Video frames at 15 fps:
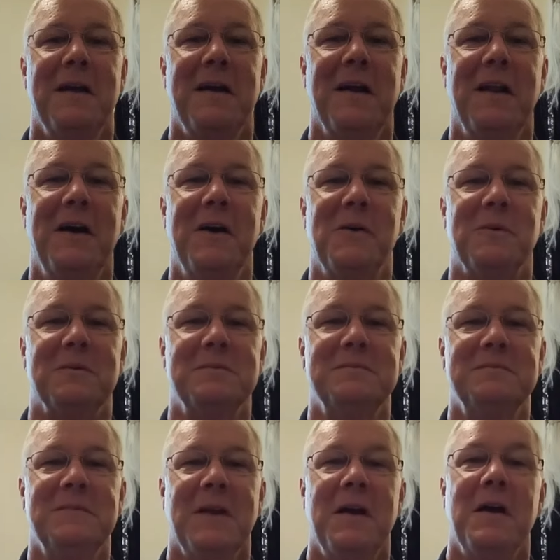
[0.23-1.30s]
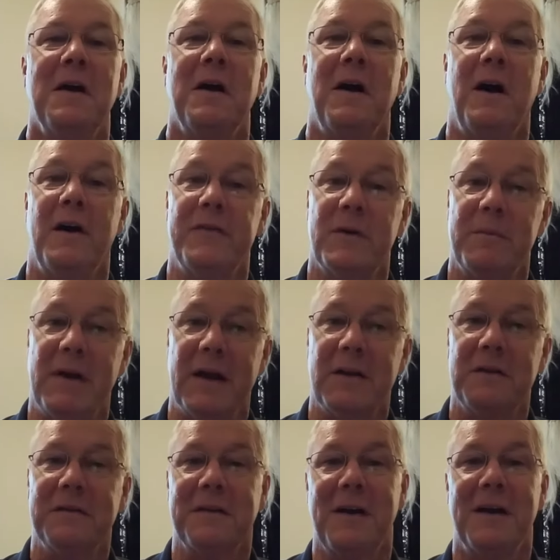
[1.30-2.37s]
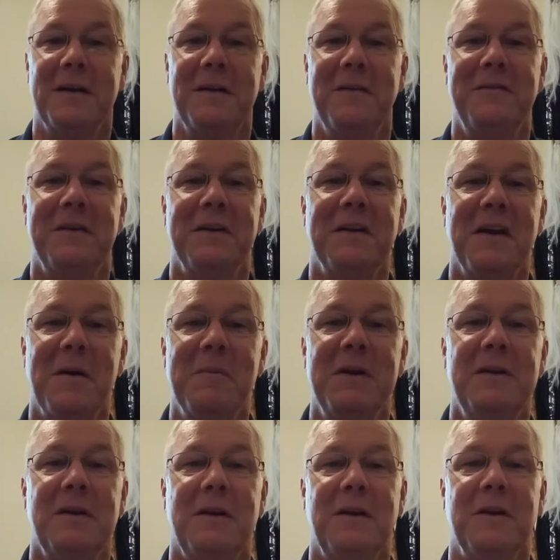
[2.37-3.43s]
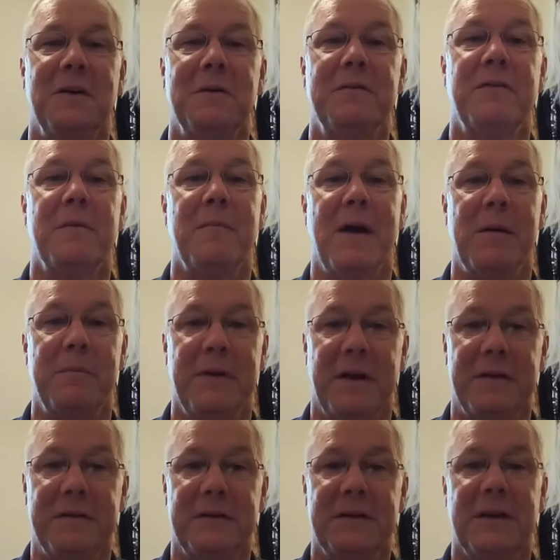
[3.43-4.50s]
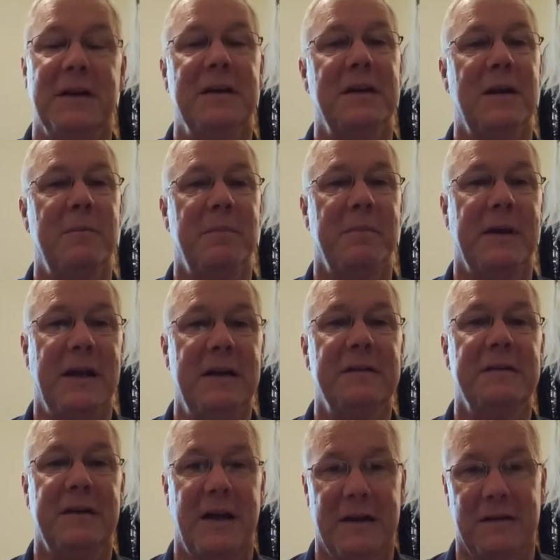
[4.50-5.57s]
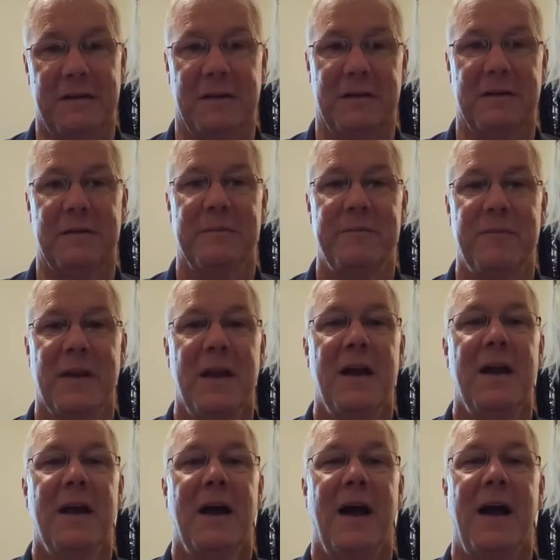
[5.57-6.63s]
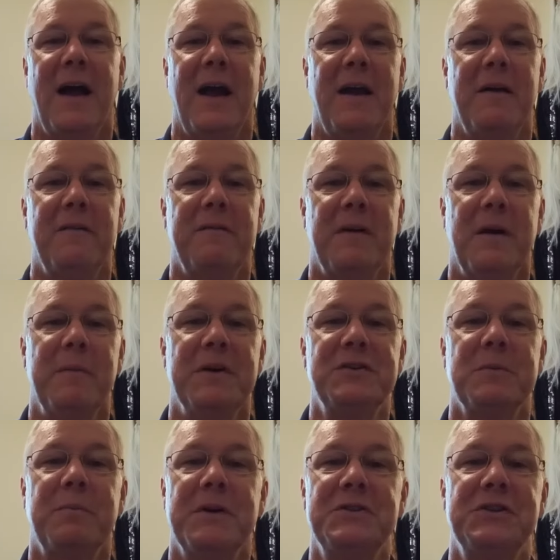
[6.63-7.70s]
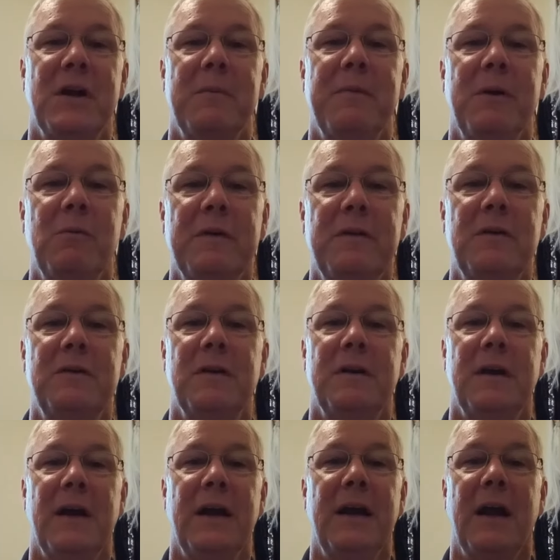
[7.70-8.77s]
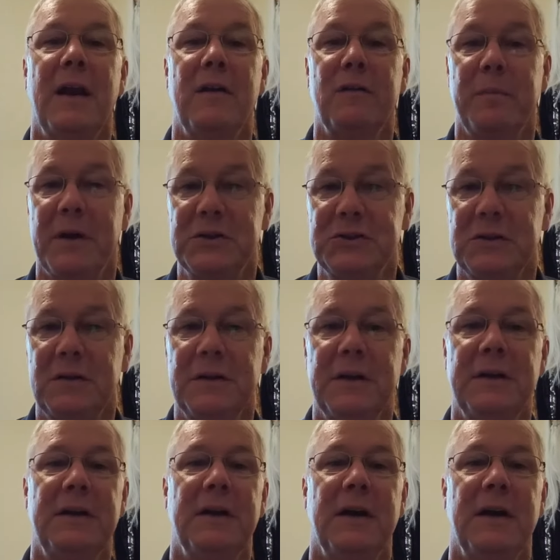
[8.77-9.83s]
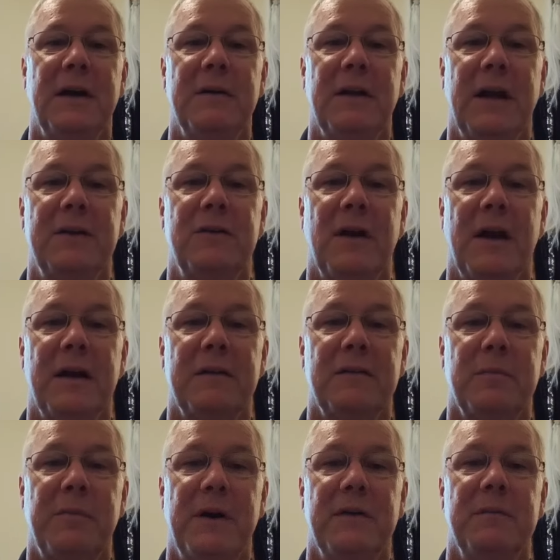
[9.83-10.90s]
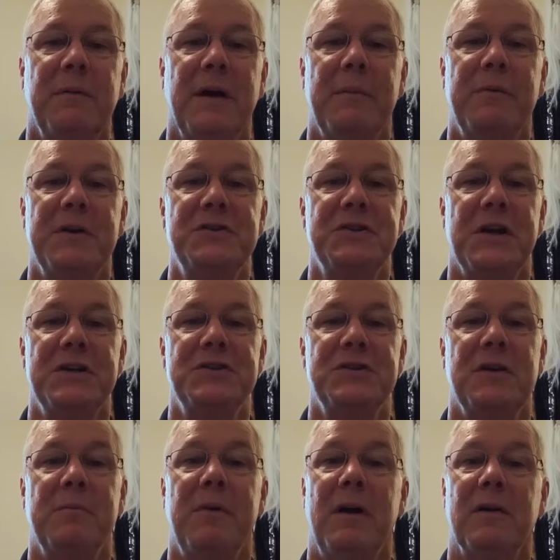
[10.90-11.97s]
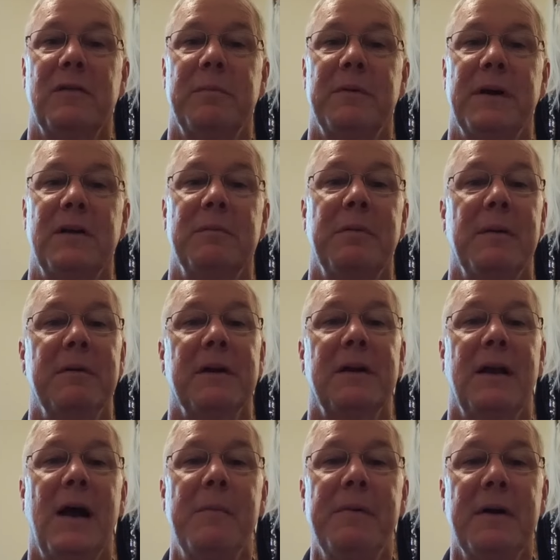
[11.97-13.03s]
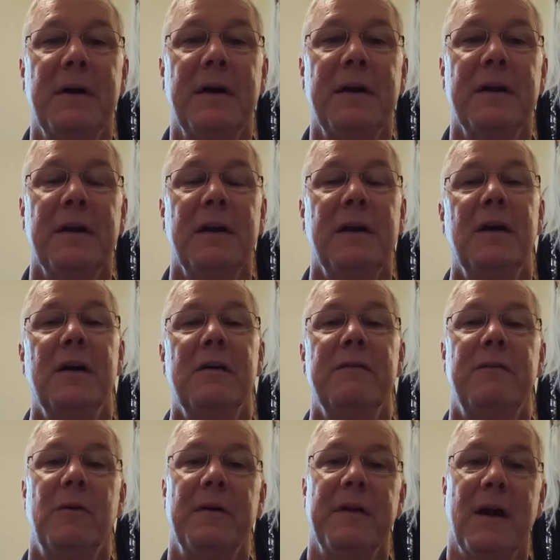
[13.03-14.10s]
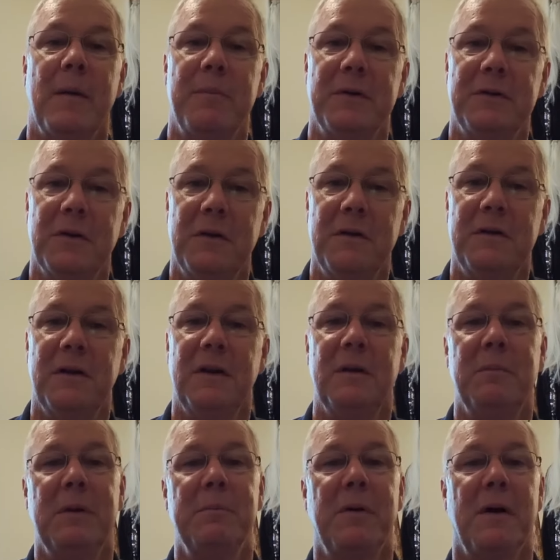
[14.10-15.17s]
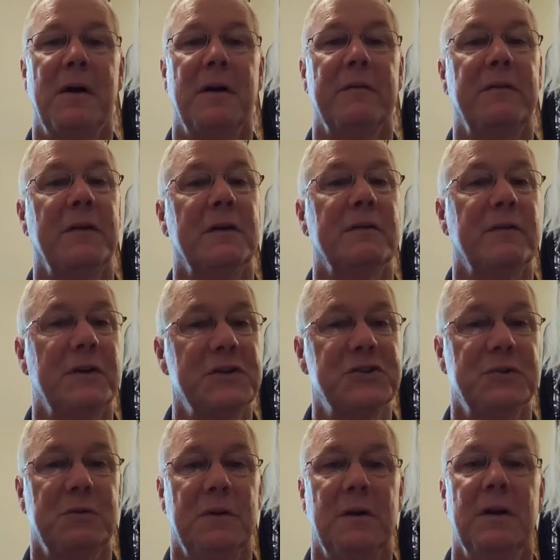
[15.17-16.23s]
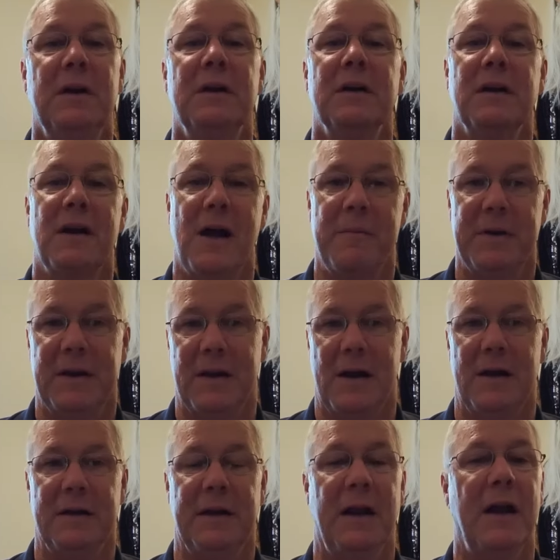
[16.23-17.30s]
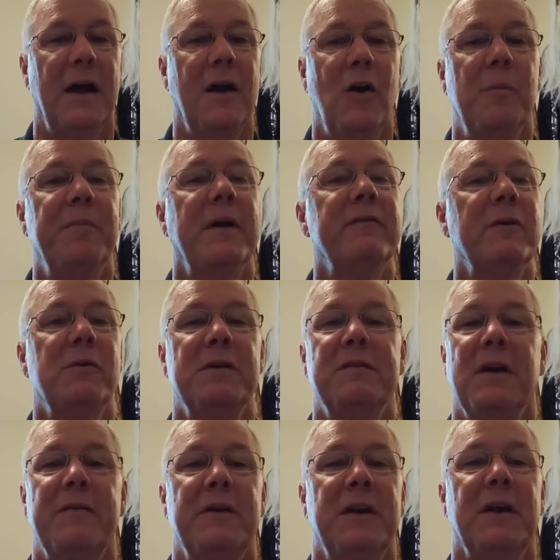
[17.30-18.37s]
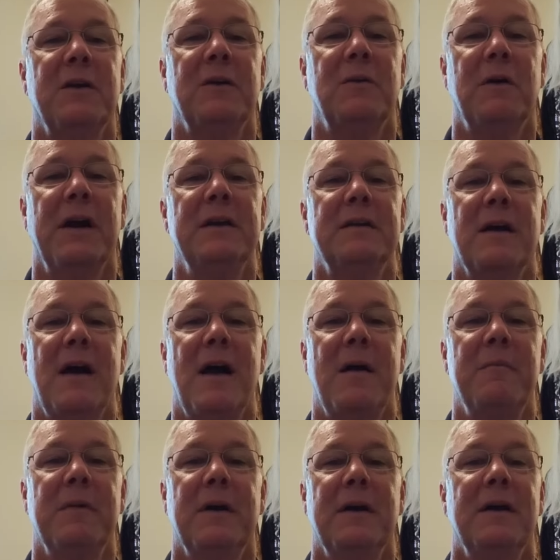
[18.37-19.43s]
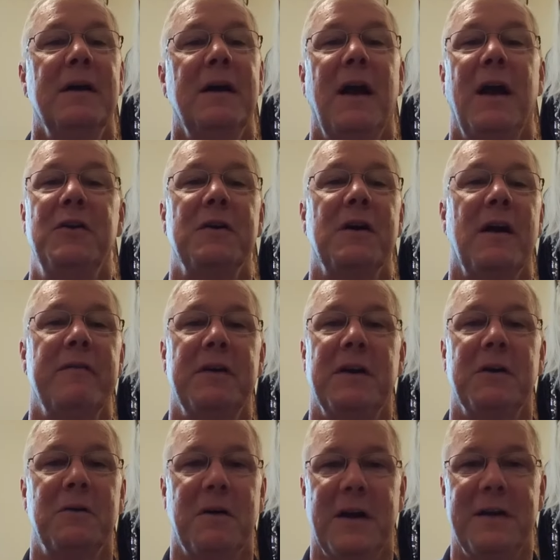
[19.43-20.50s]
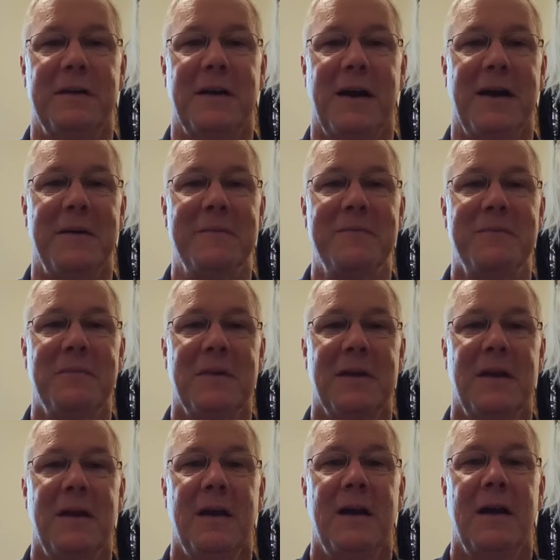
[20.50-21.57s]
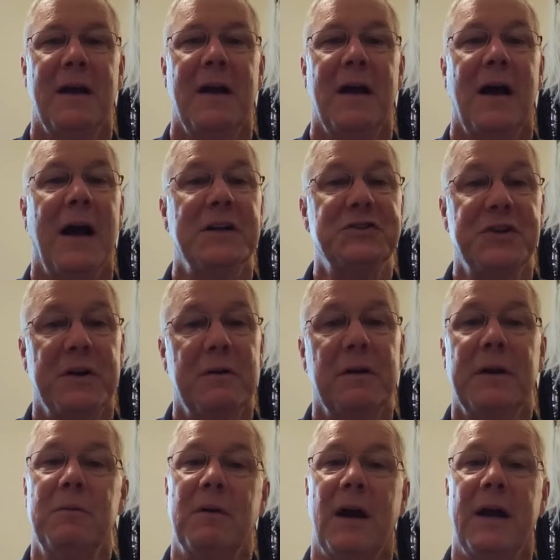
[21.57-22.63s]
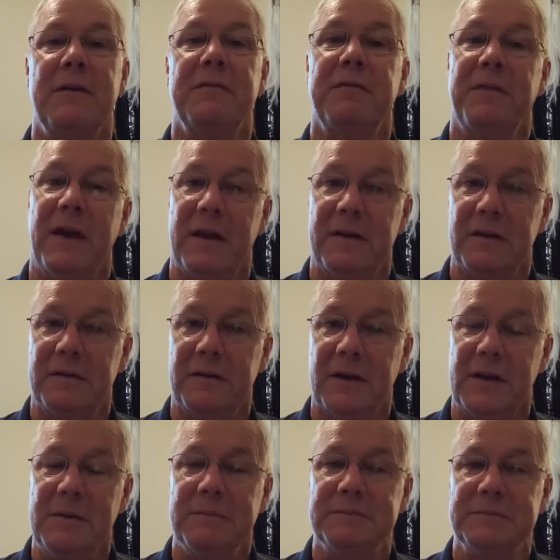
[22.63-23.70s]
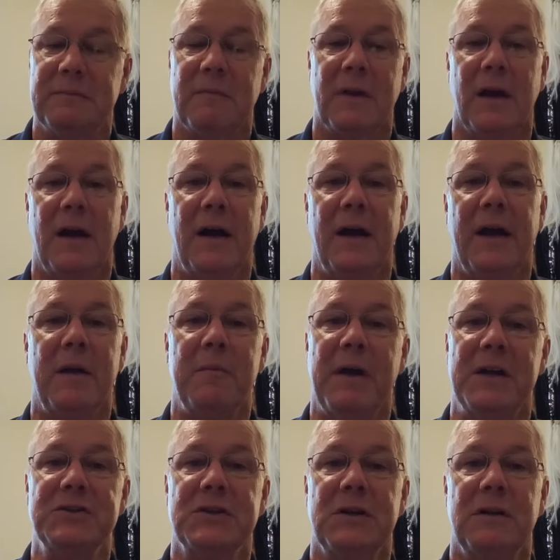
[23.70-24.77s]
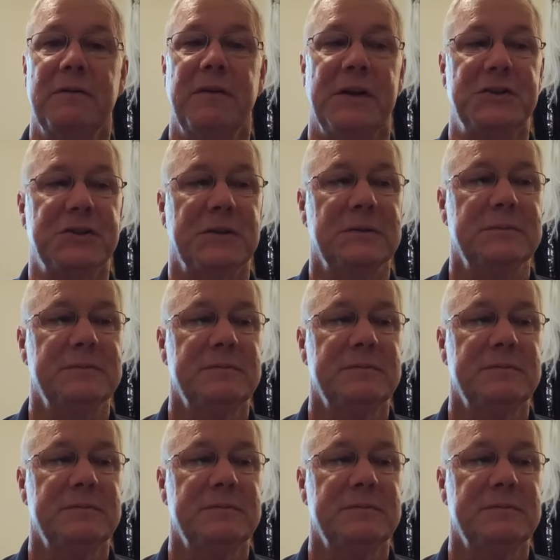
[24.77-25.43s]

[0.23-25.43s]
Hello, author Michael Scott Clifton coming to you from Mount Pleasant in Deep East Texas. I very much appreciate being with you today, and especially I'd like to express my appreciation to Balch Springs Public Library for the opportunity to be part of their virtual Comic-Con. And I hope everyone's having a great time and you're having a great day. I generally write fantasy and magical adventure.